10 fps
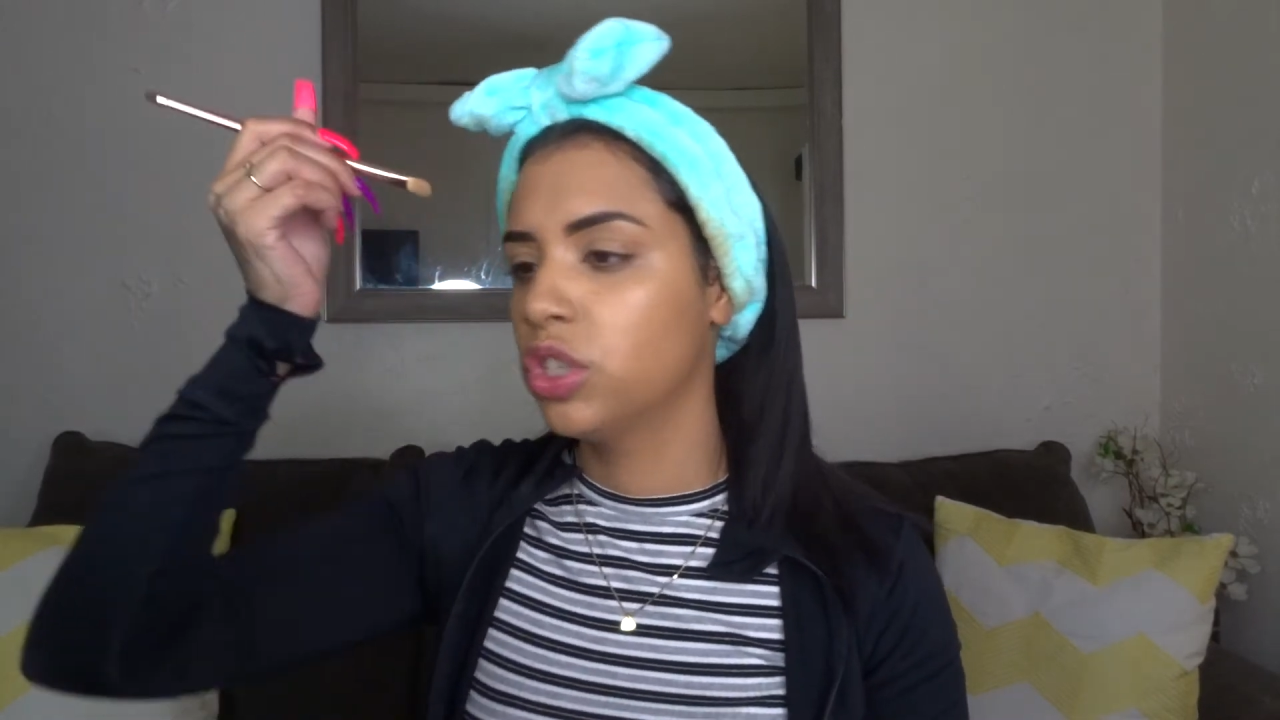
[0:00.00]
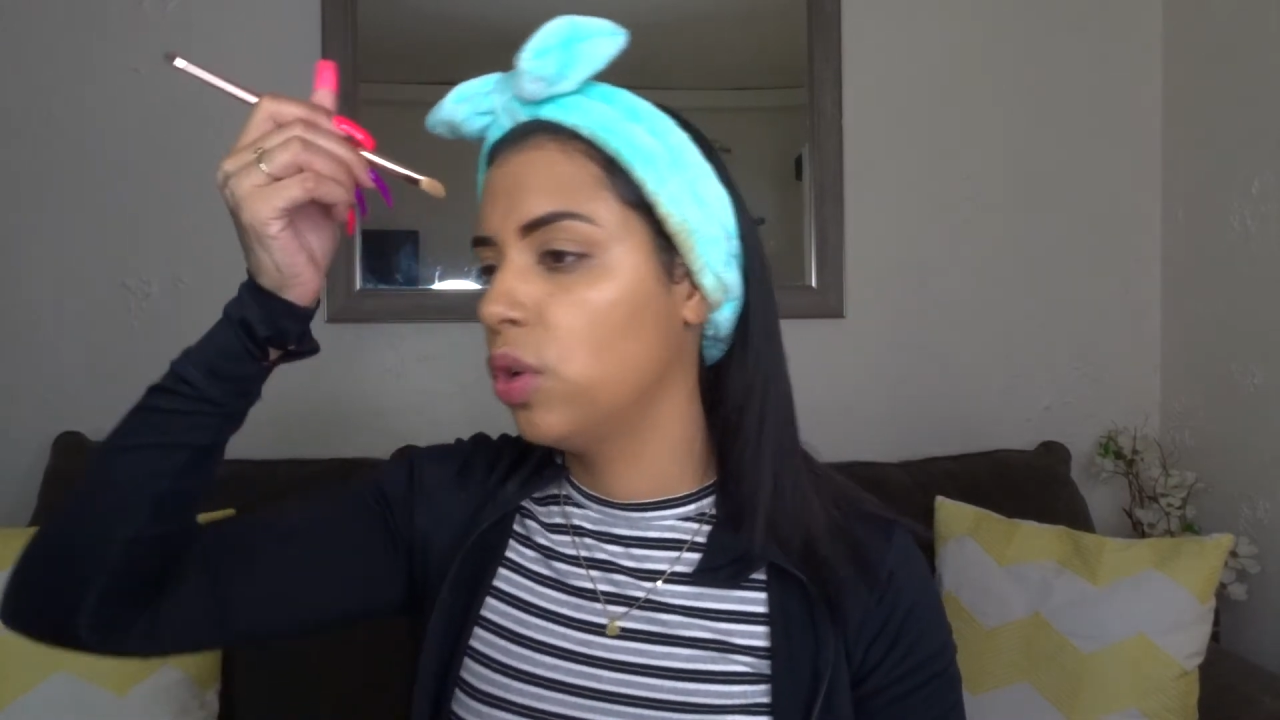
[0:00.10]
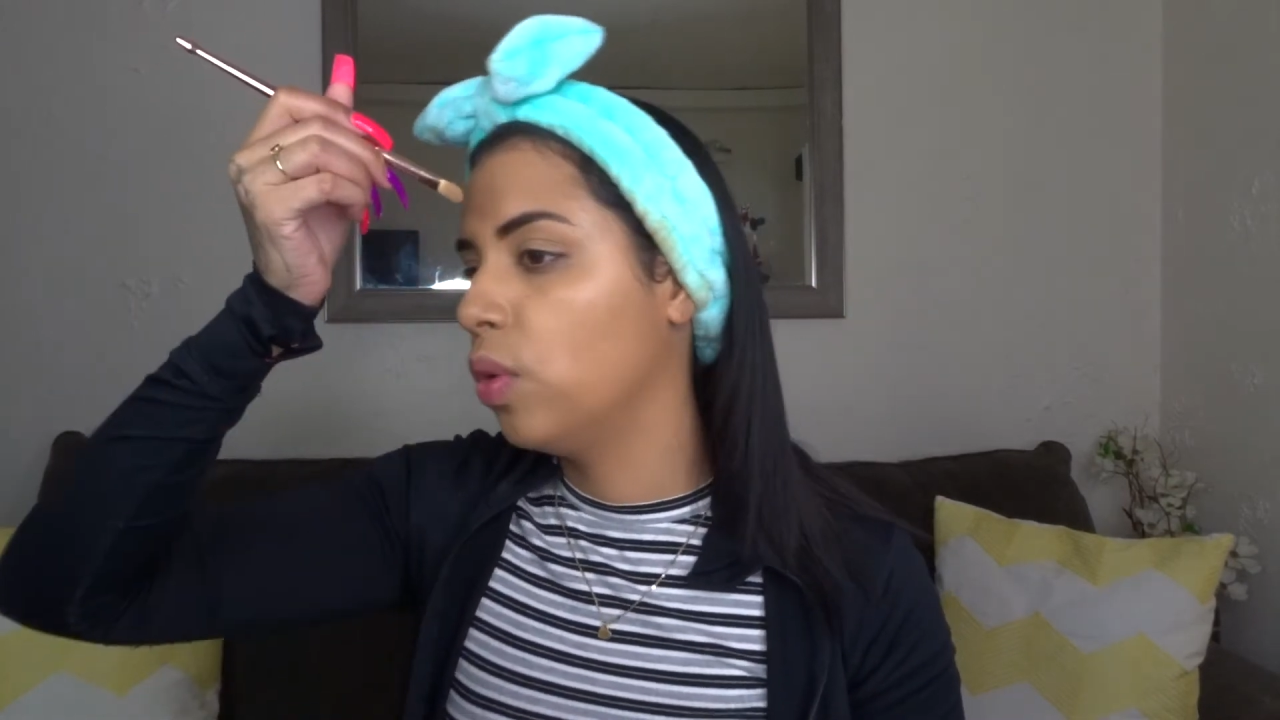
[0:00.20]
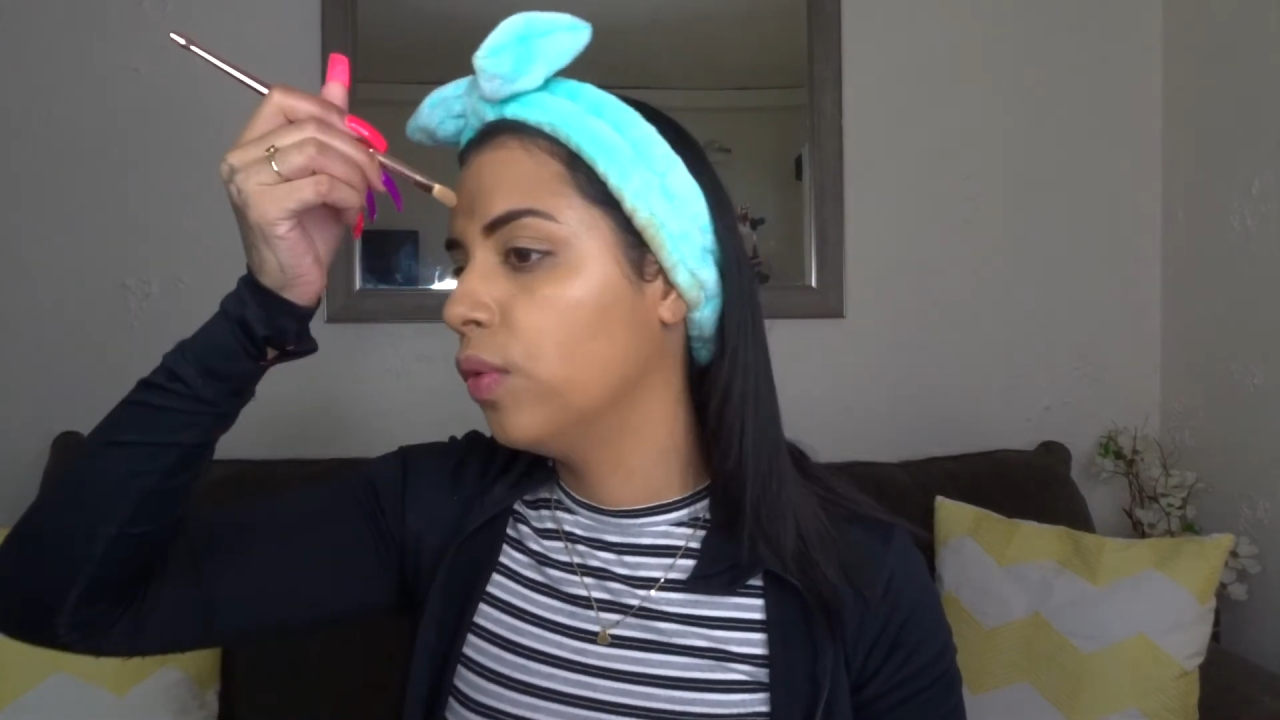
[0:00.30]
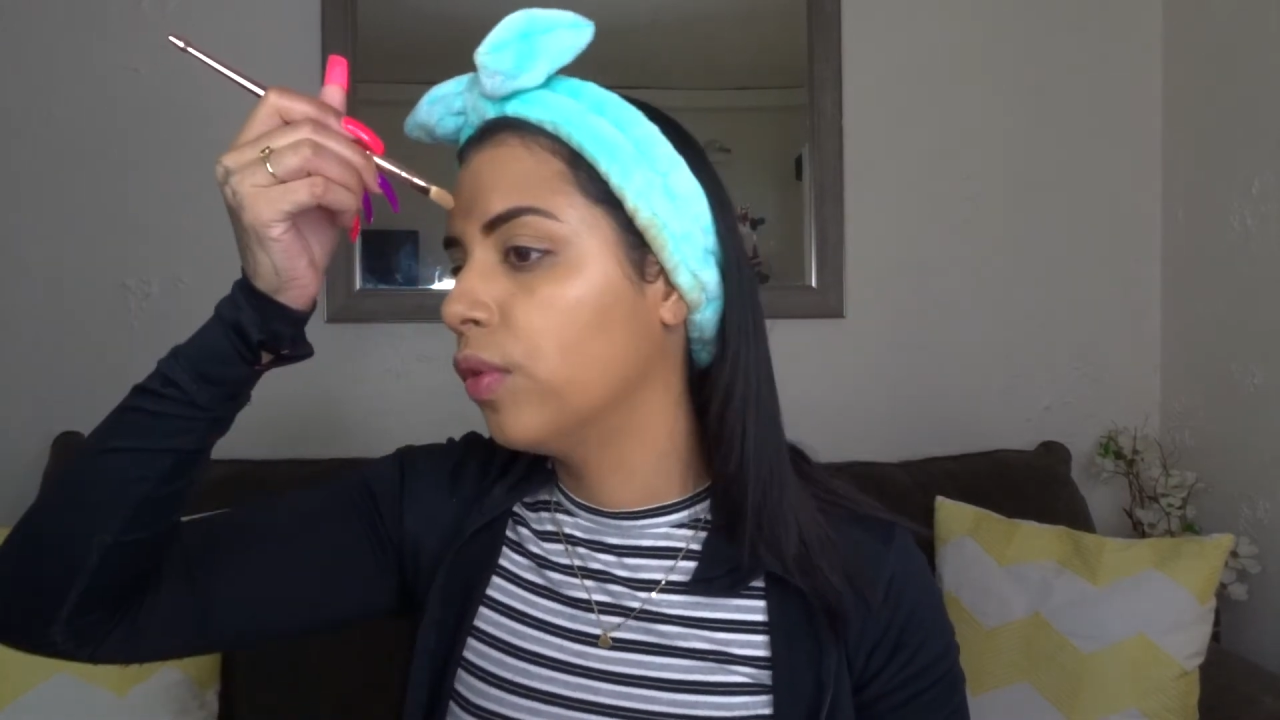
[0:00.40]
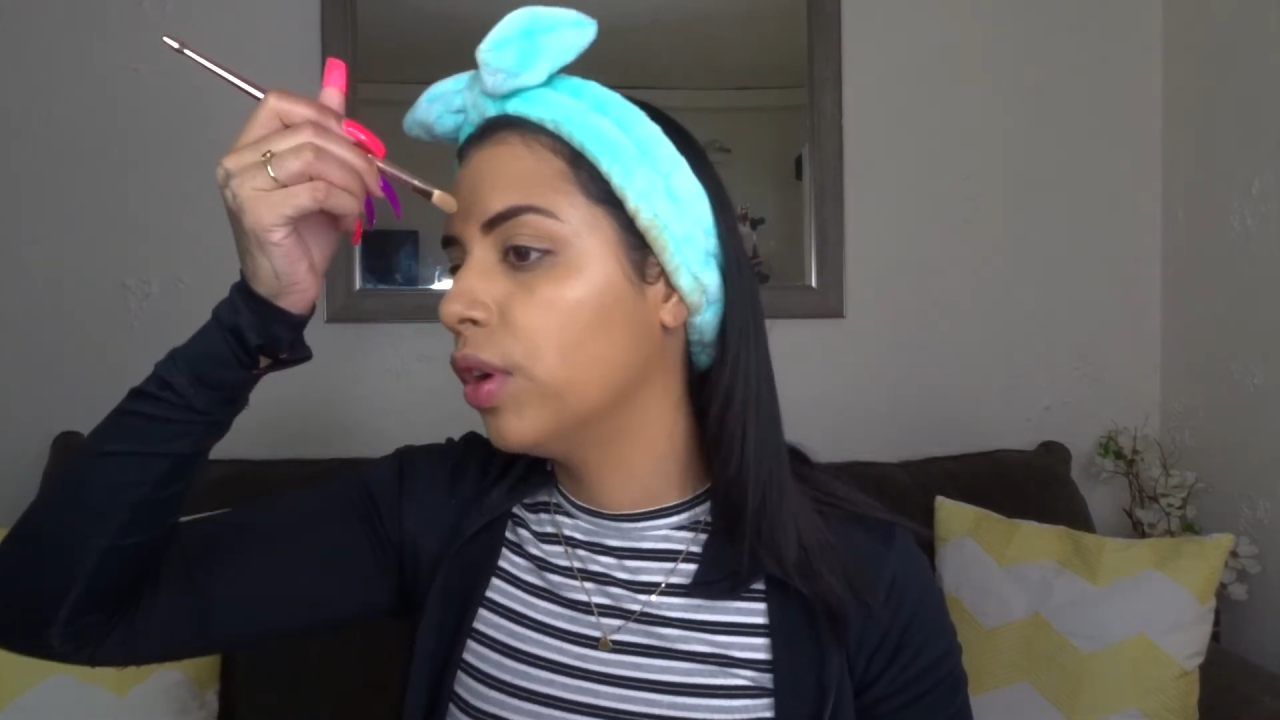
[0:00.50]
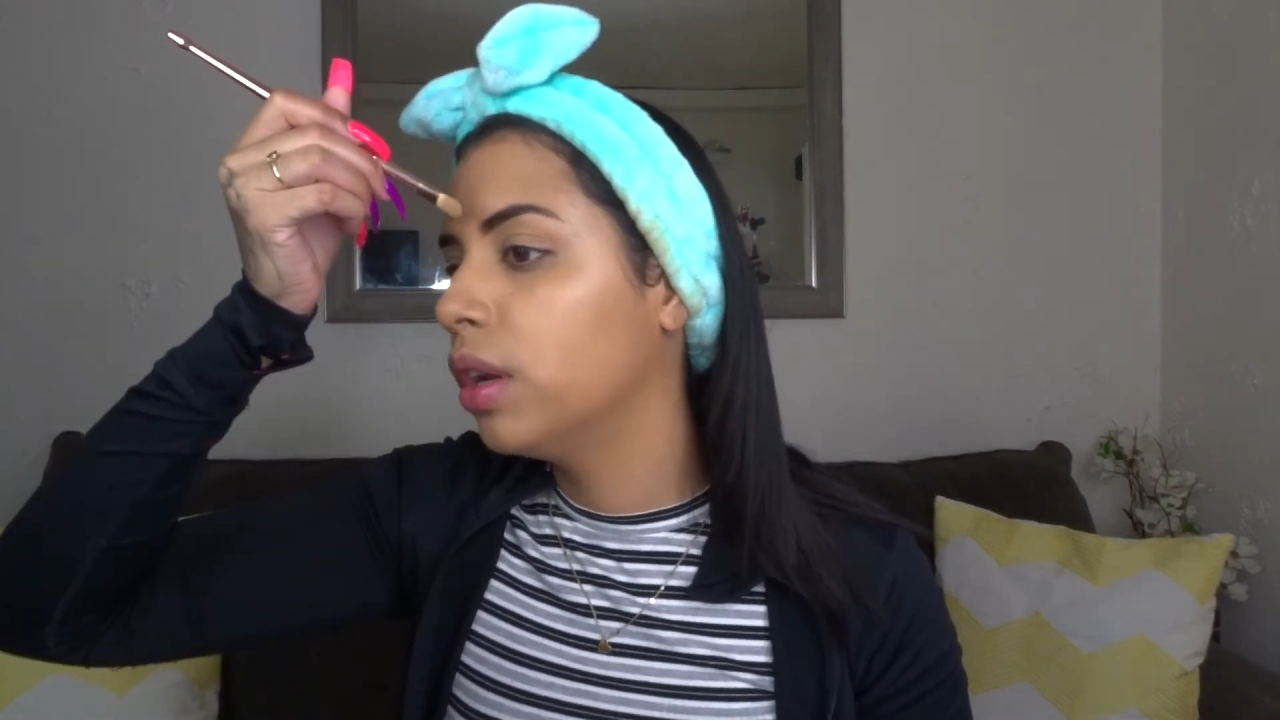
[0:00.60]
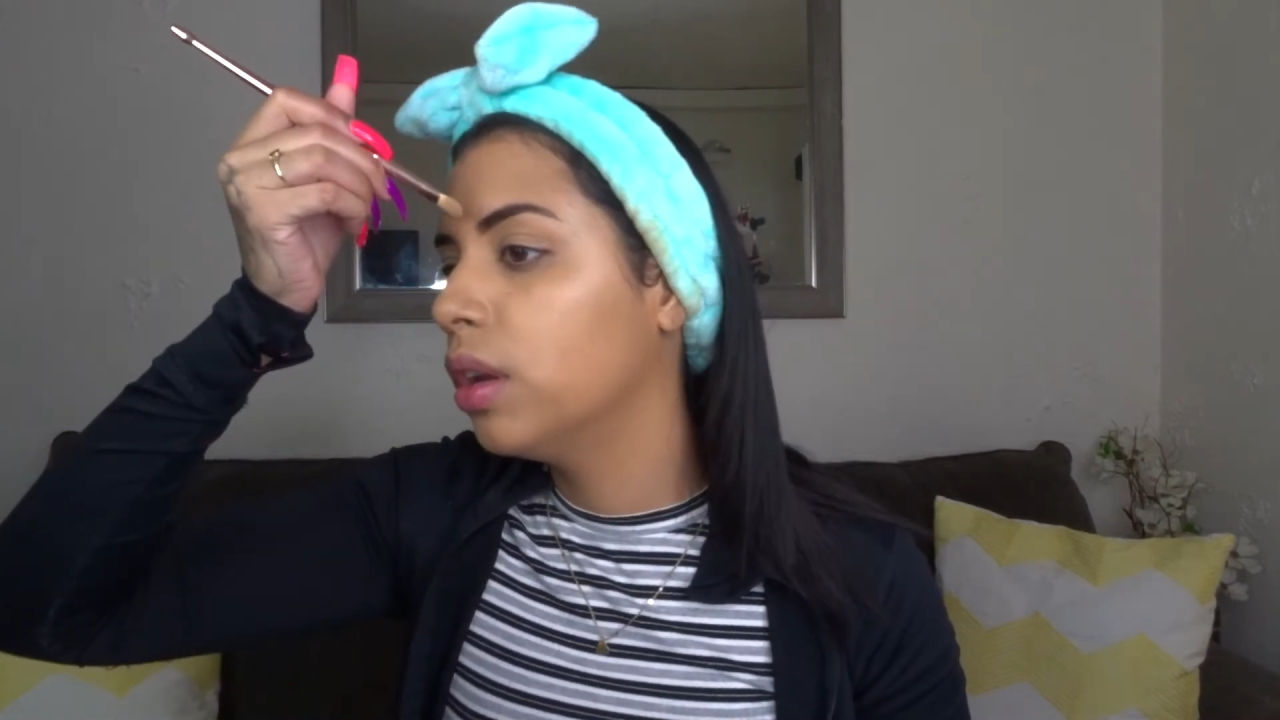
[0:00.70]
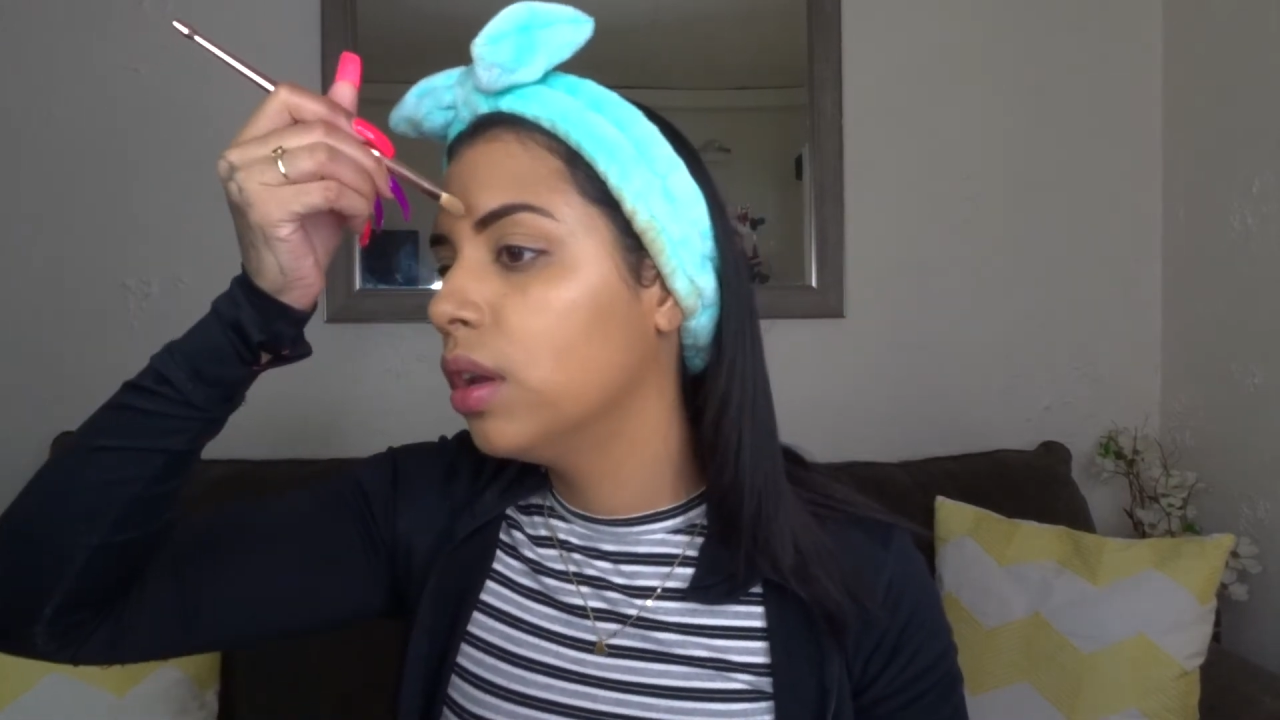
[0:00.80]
go over it